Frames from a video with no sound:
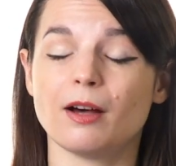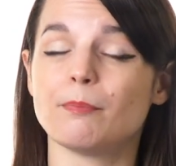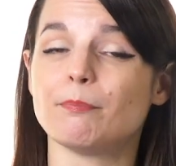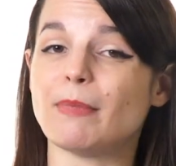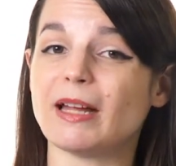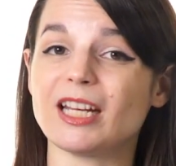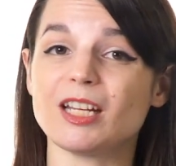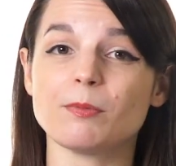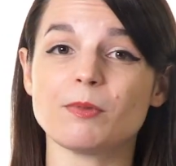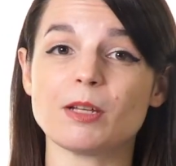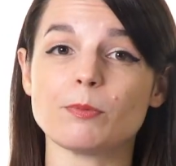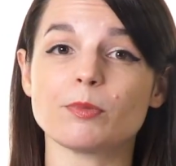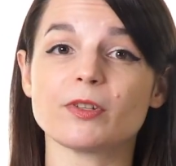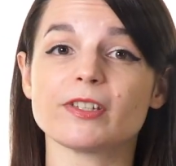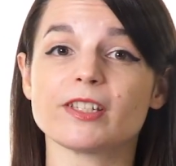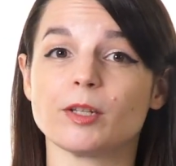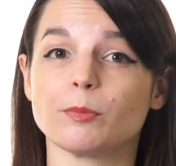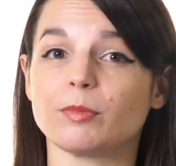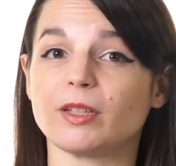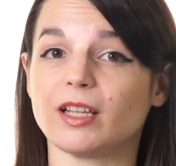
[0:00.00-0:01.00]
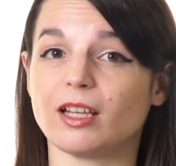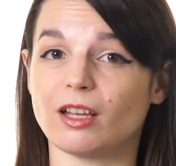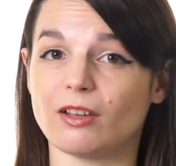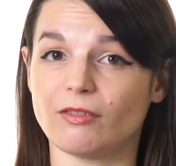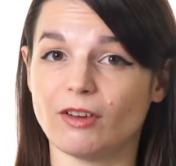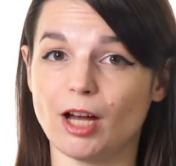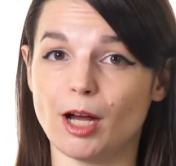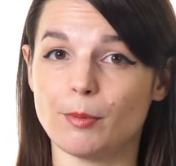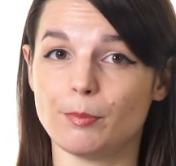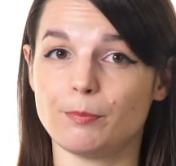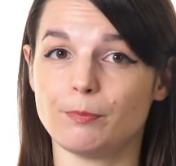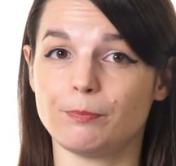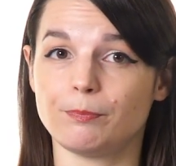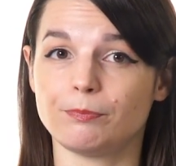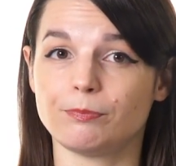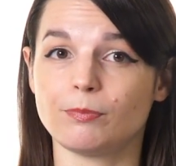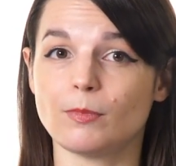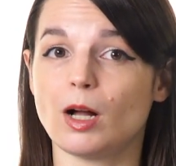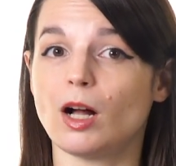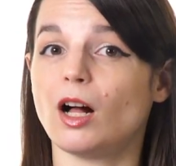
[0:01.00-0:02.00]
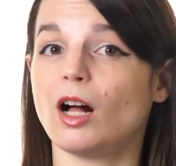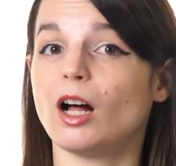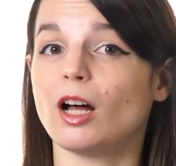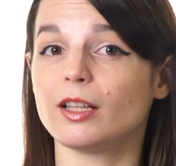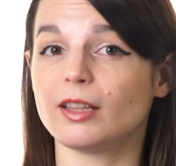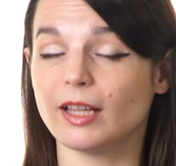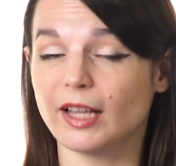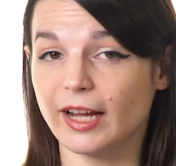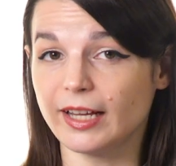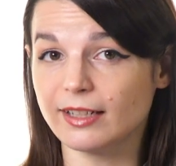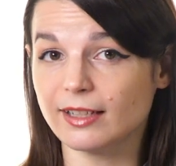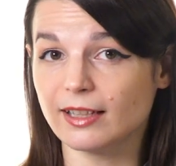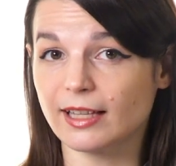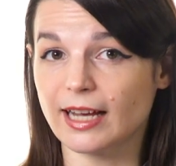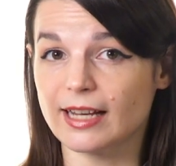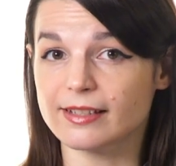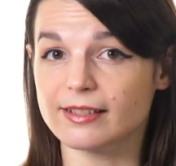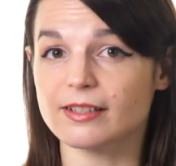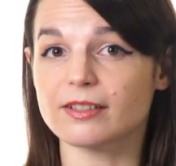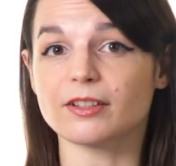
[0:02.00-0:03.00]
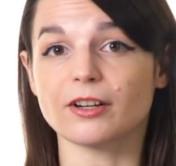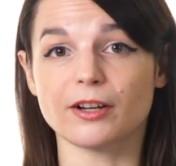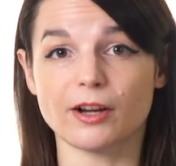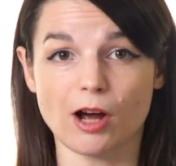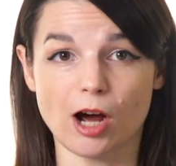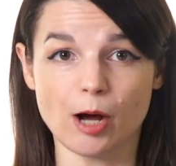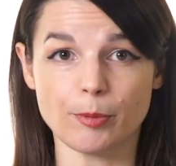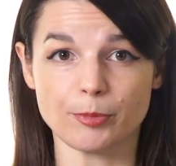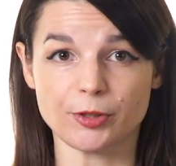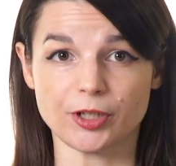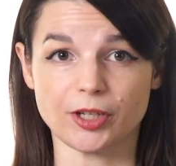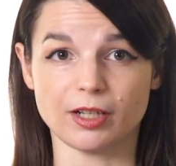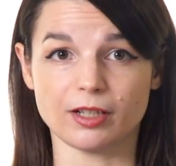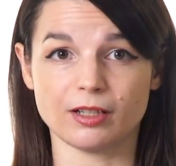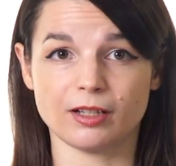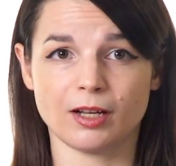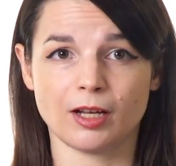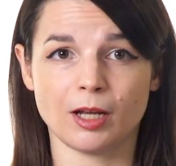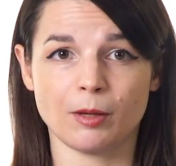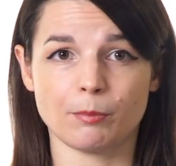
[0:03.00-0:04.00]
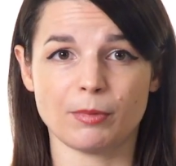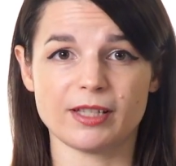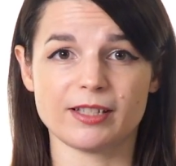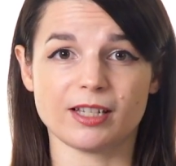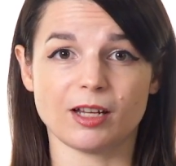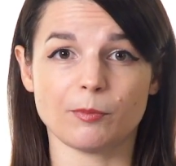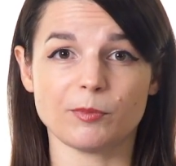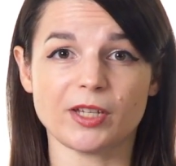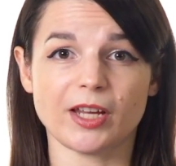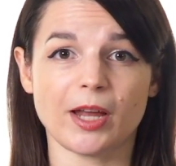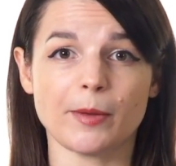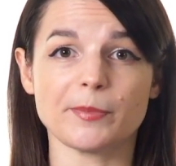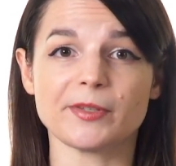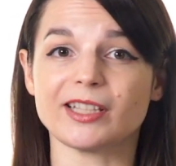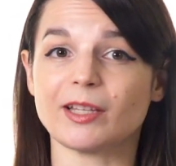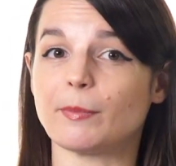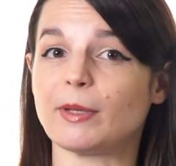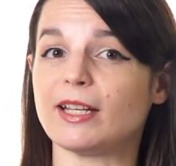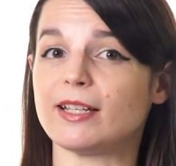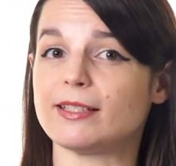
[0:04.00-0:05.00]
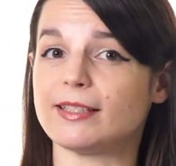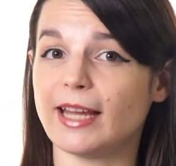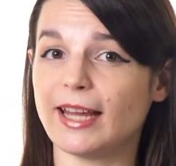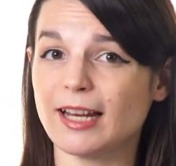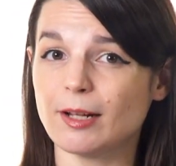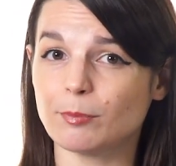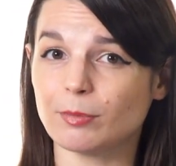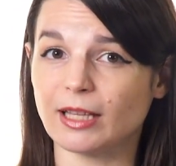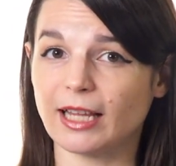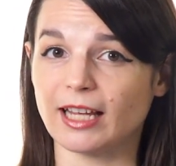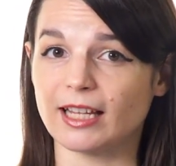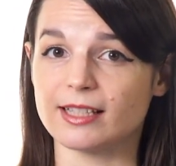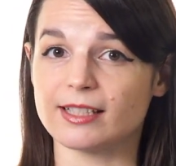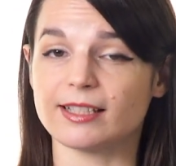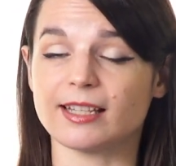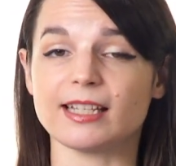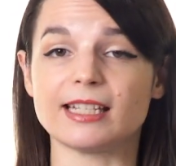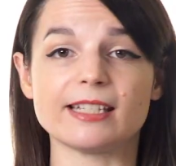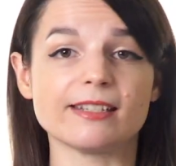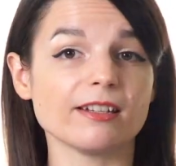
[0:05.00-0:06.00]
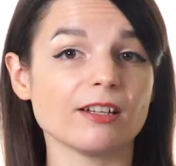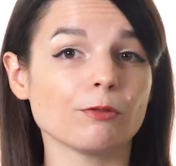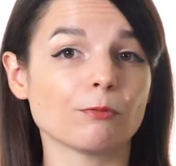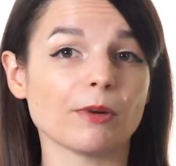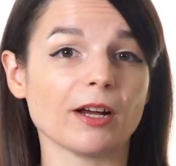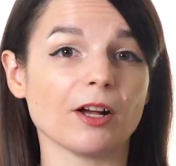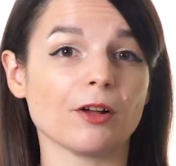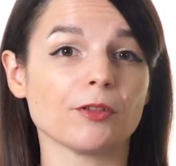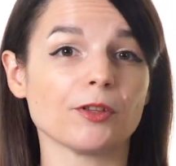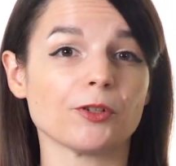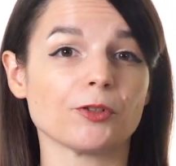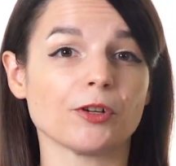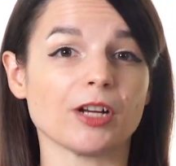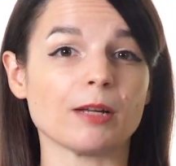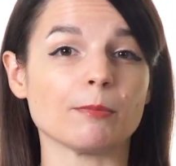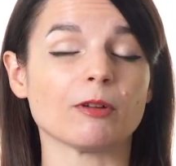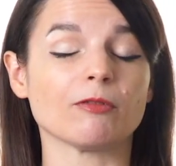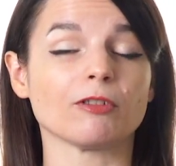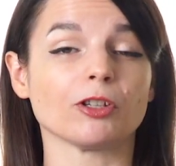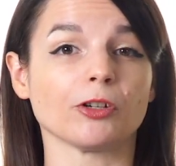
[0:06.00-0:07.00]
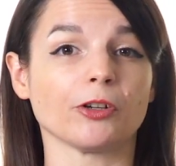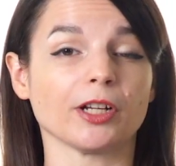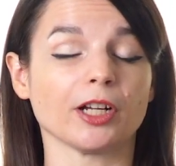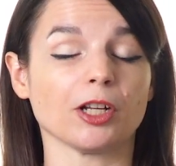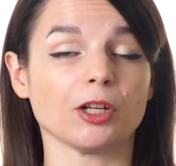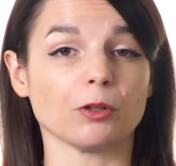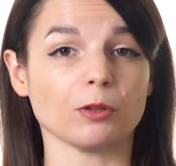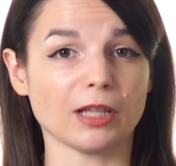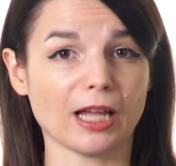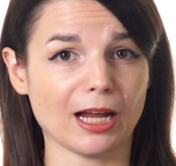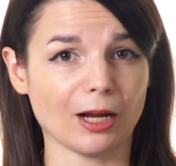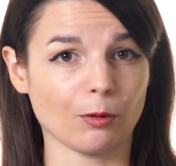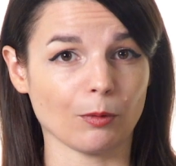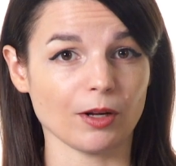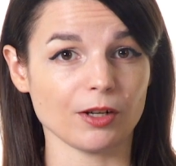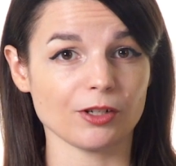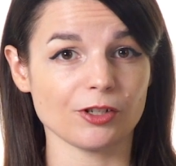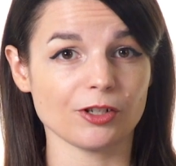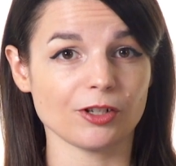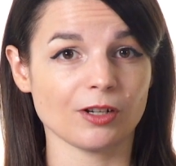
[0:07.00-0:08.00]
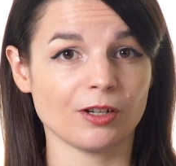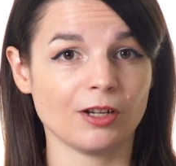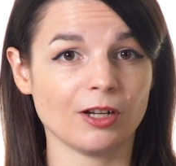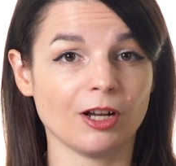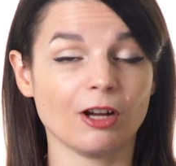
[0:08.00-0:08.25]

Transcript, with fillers: Many people simply give up. Online classes are an option, but sometimes limited data plans can derail the dream of learning a new language.